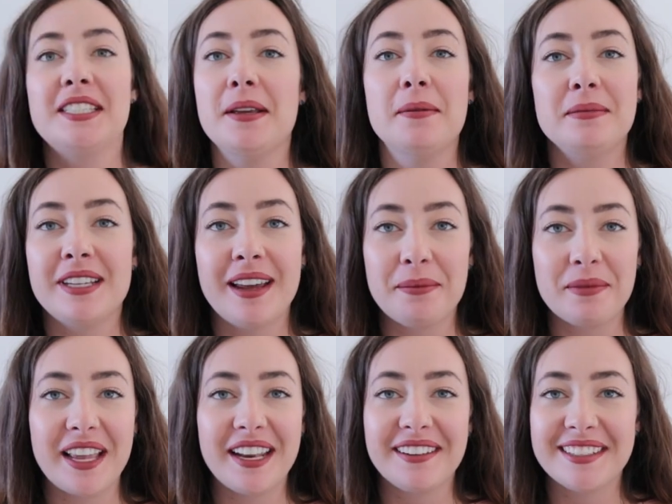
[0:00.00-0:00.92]
sometime
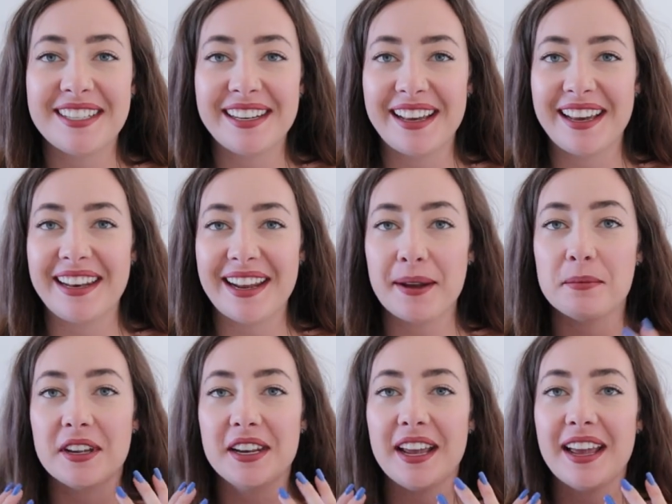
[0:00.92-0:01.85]
later tonight,
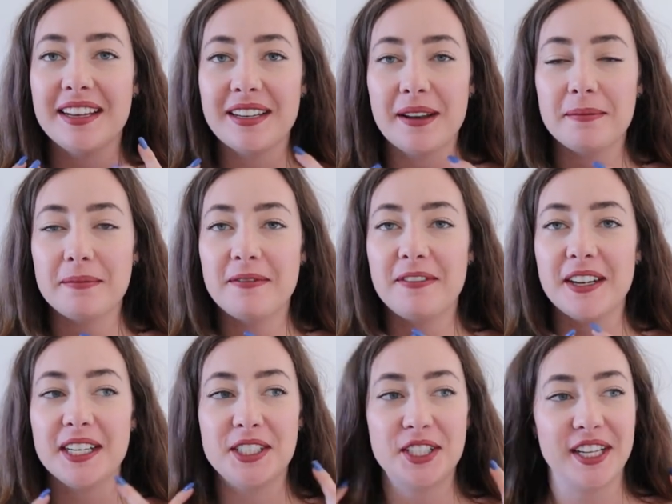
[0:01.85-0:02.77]
I'm gonna end up
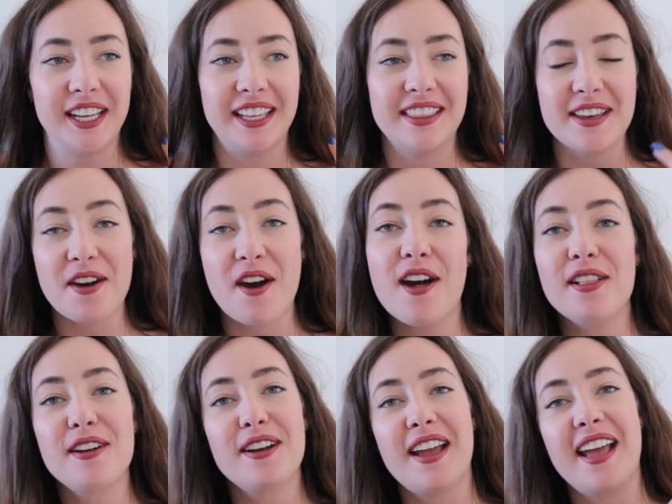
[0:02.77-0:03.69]
finishing the
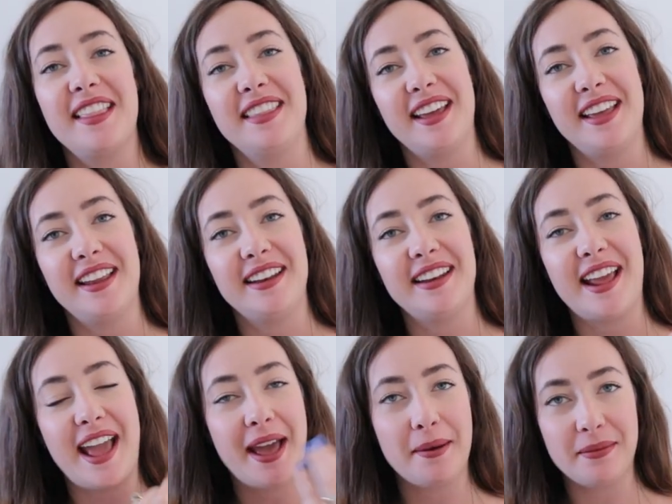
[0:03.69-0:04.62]
collar and then
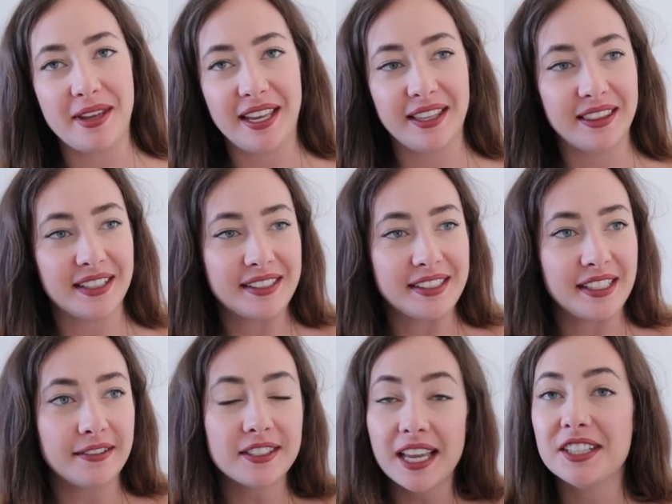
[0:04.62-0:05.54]
hemming the
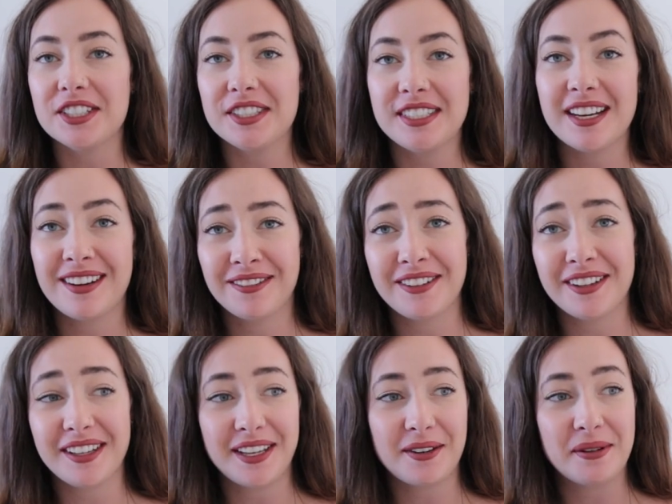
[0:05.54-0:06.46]
sleeves. I just did a
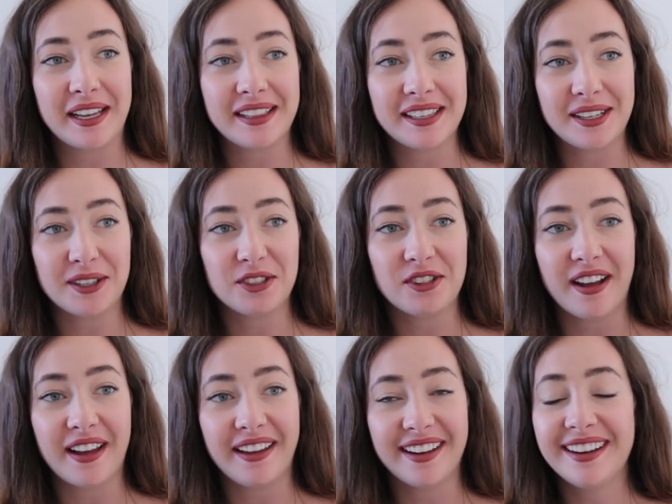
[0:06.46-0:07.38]
really quick little
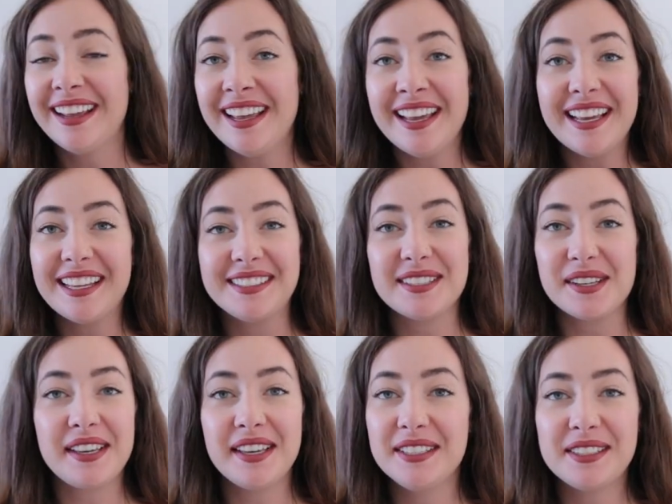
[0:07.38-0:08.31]
try on. It's
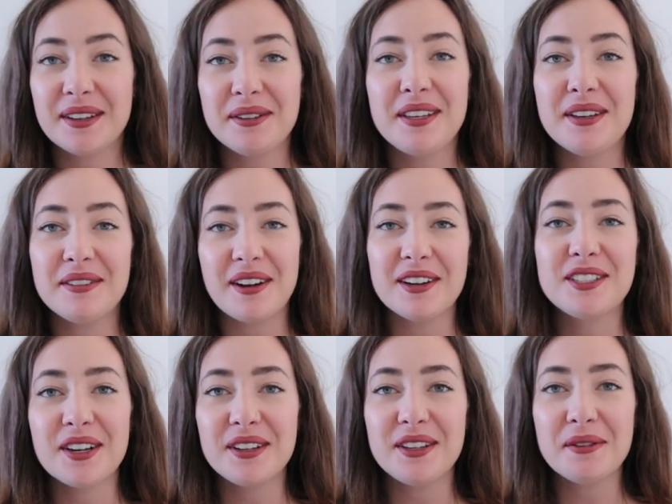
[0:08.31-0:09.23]
looking so cute. I'll
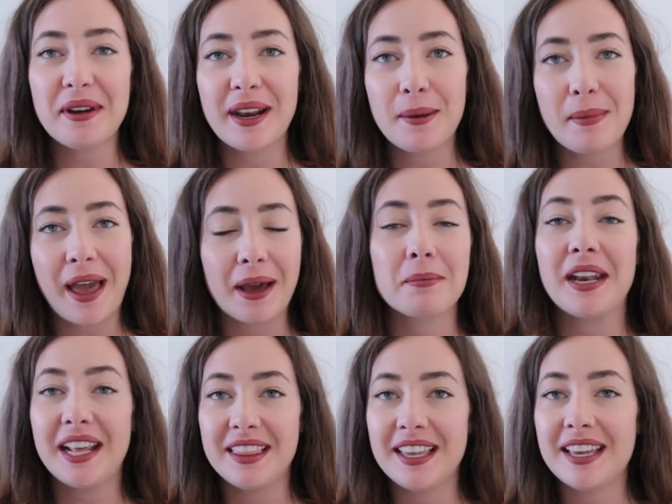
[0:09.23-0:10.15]
show you when I'm back,
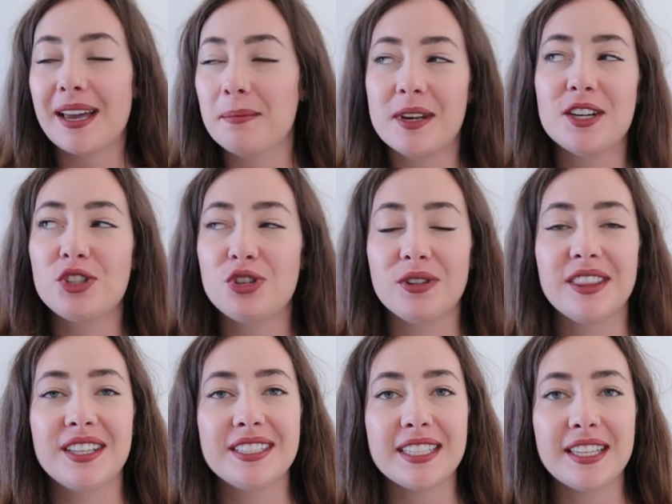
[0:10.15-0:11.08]
but I think I'm gonna
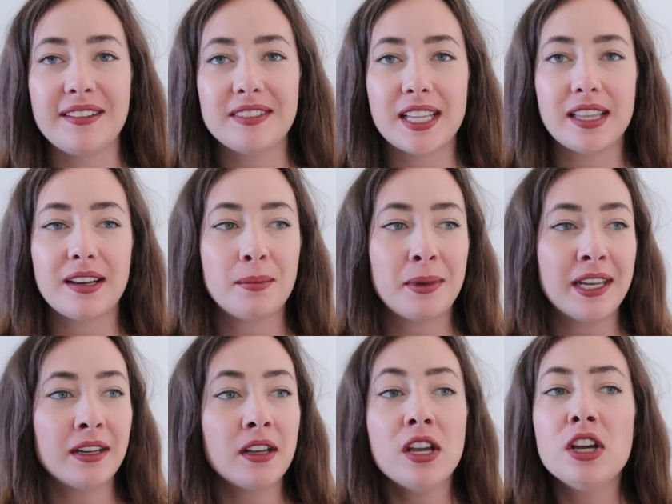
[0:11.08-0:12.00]
shorten the sleeves a little
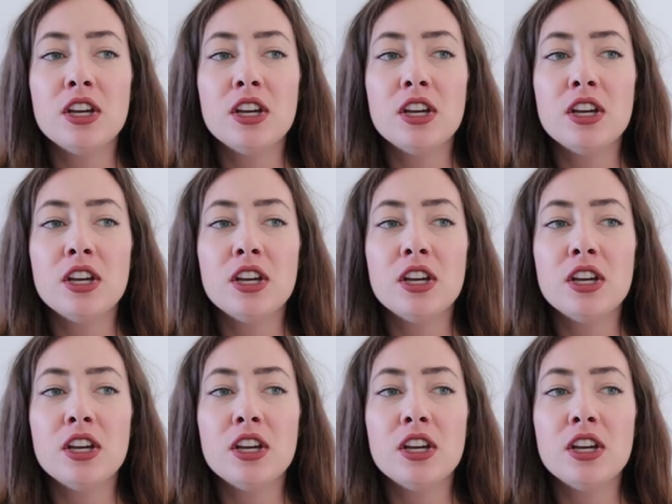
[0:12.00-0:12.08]
bit